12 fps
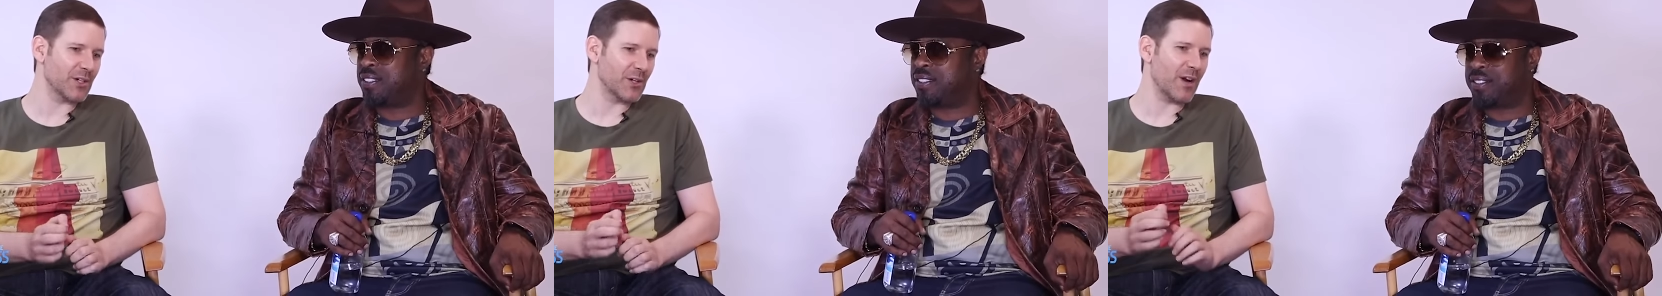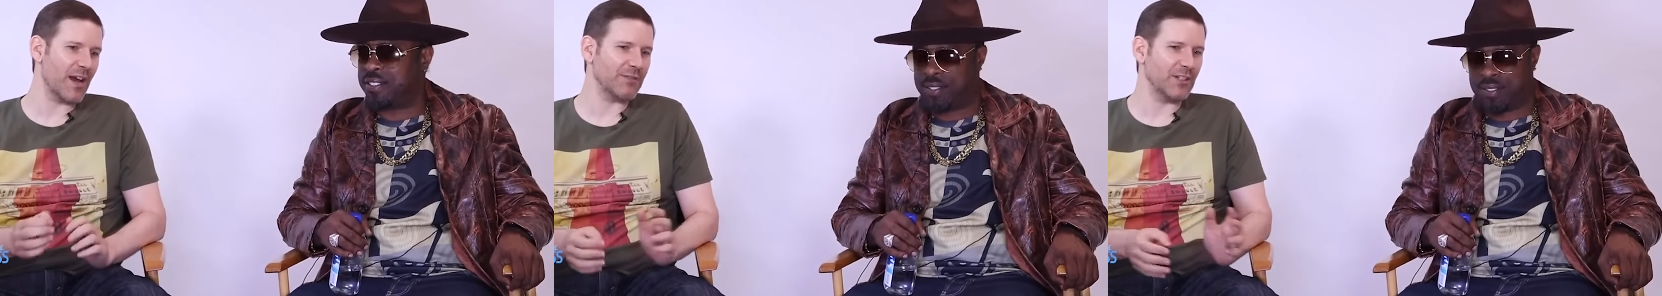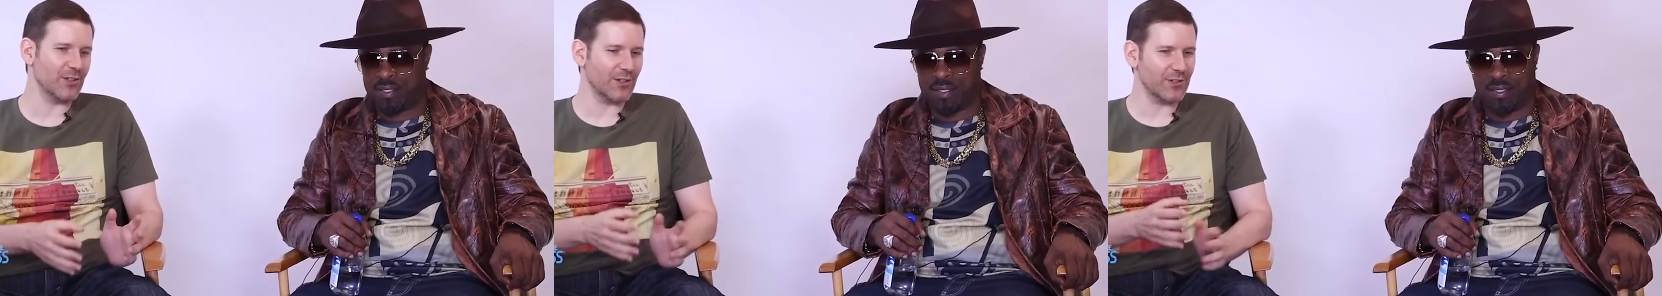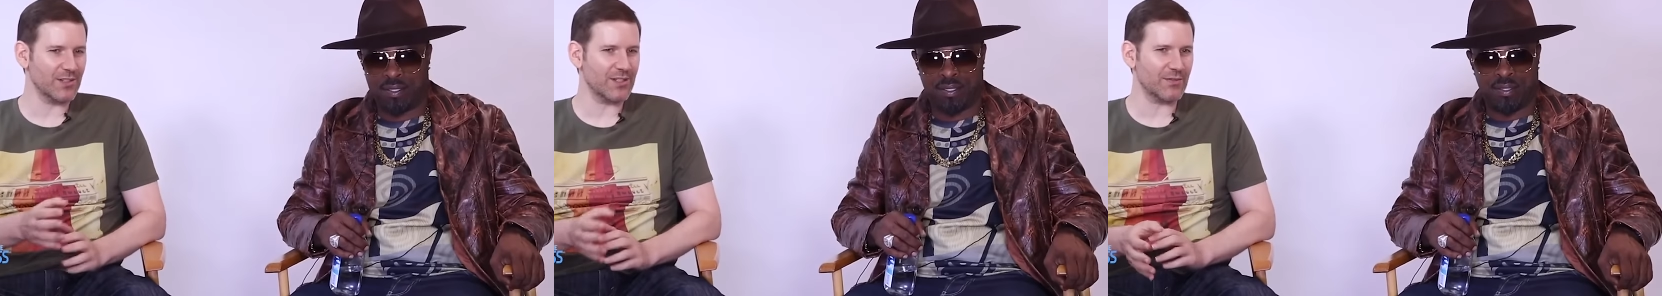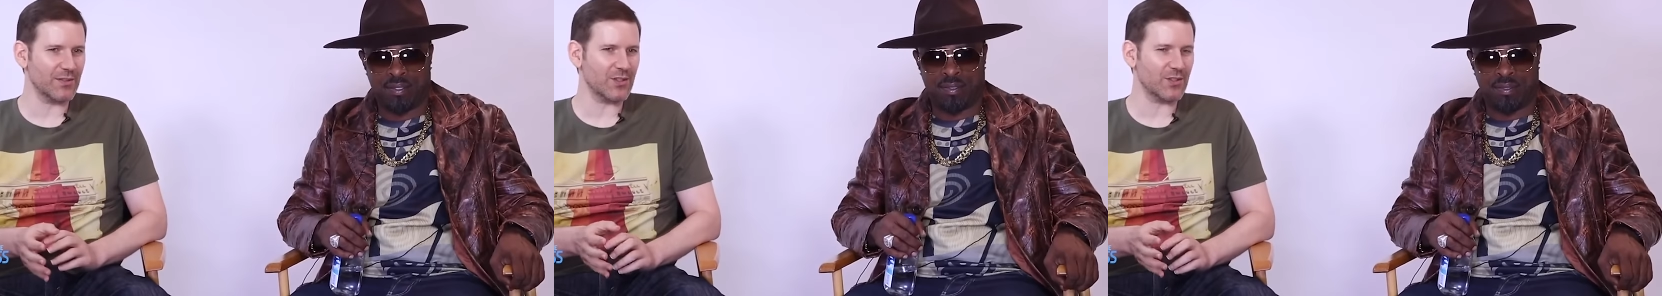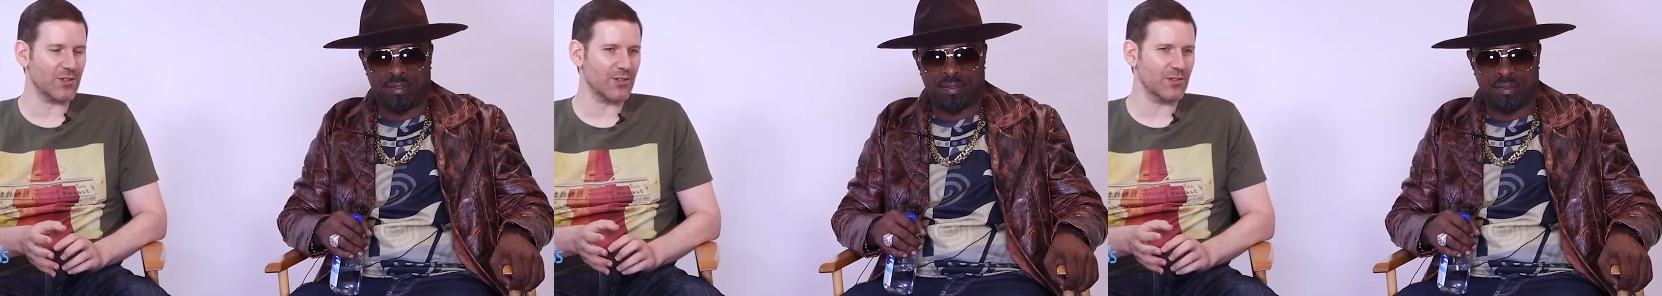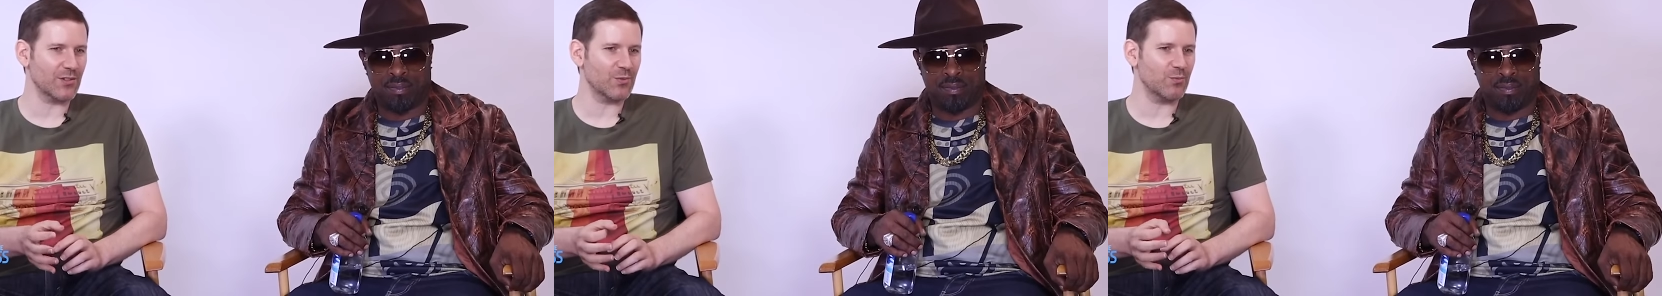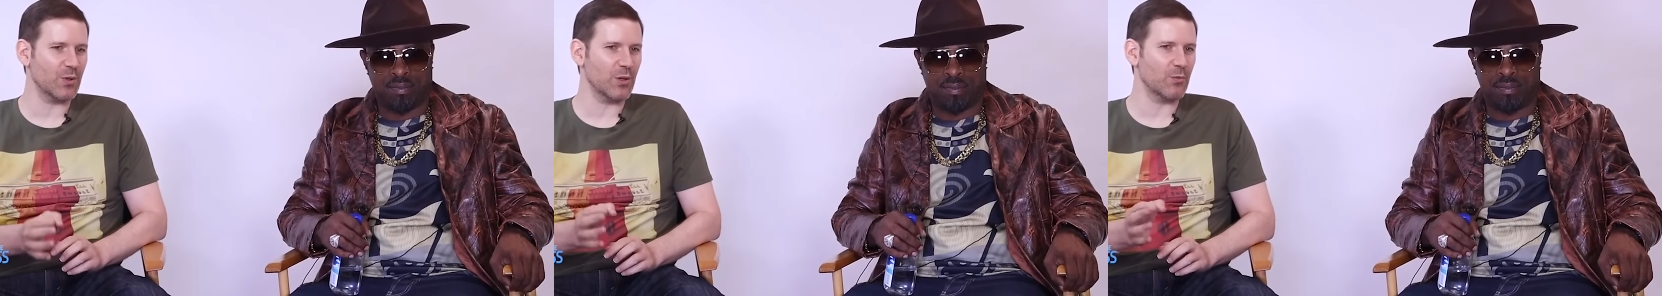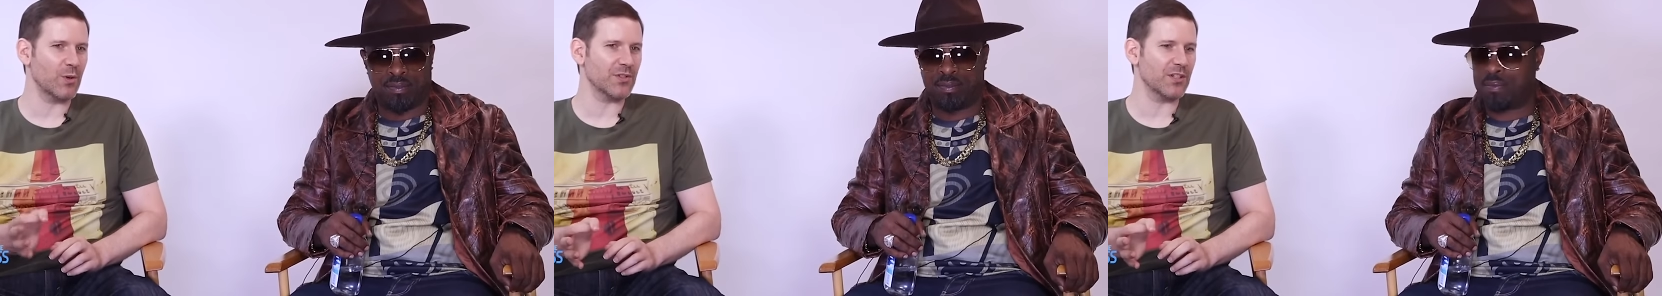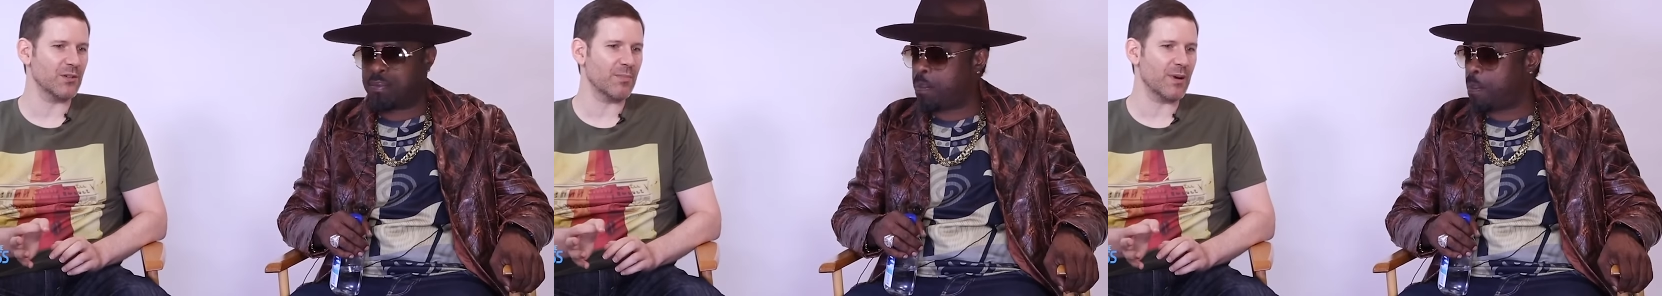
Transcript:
Speaker 1: are crafting all these different songs, what mm-hmm. was it